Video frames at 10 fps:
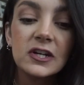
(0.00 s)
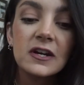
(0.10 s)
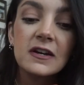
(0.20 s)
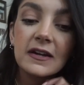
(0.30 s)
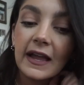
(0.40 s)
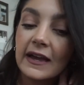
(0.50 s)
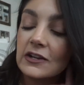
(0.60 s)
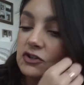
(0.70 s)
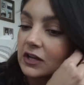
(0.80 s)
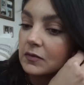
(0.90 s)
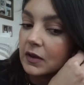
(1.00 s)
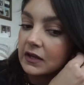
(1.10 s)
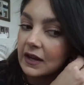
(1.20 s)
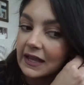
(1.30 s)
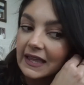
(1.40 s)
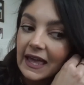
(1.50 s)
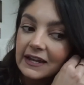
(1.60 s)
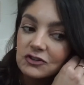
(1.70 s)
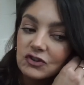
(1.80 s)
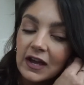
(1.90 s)
I gotta try them on. I
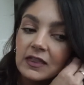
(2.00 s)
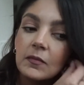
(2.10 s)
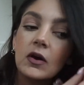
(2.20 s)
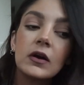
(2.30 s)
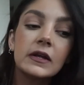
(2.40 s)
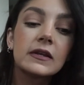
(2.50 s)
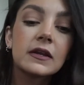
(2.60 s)
gotta try them on.